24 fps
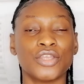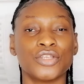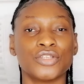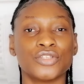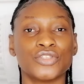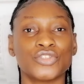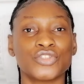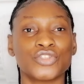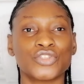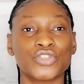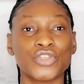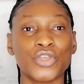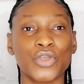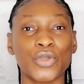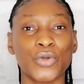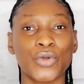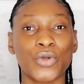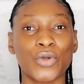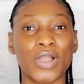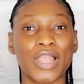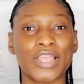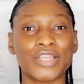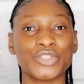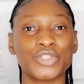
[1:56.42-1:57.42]

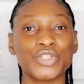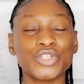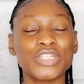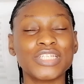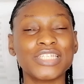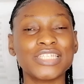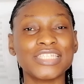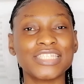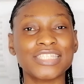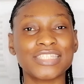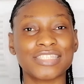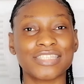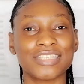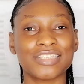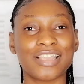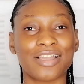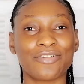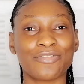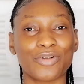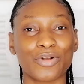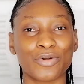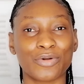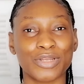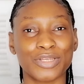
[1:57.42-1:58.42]
So as you can see,
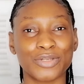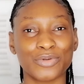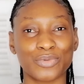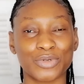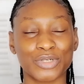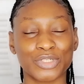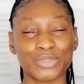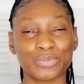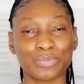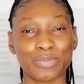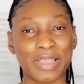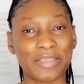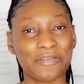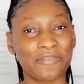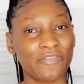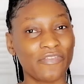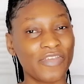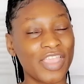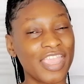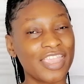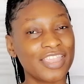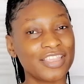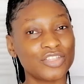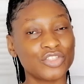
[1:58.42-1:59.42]
I've already washed my
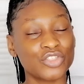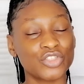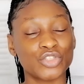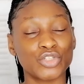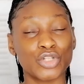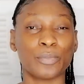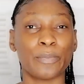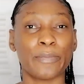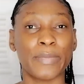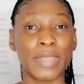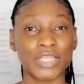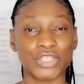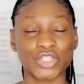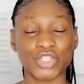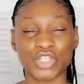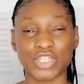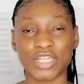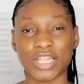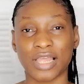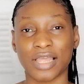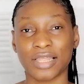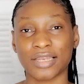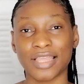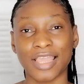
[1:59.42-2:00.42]
face. So make sure
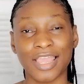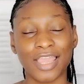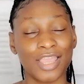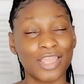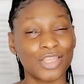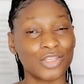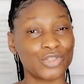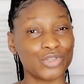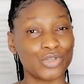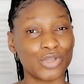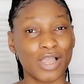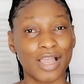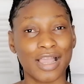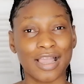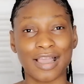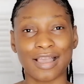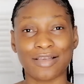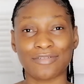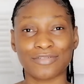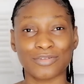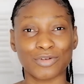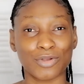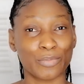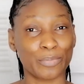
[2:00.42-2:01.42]
that you
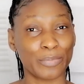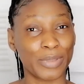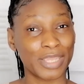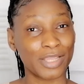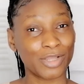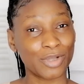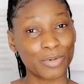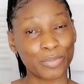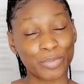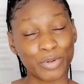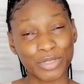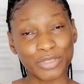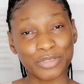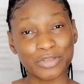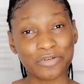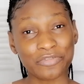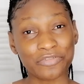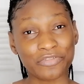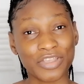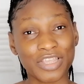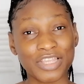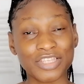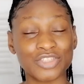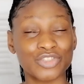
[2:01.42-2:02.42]
have no makeup on your
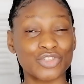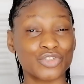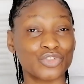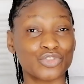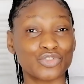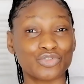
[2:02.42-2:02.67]
face, no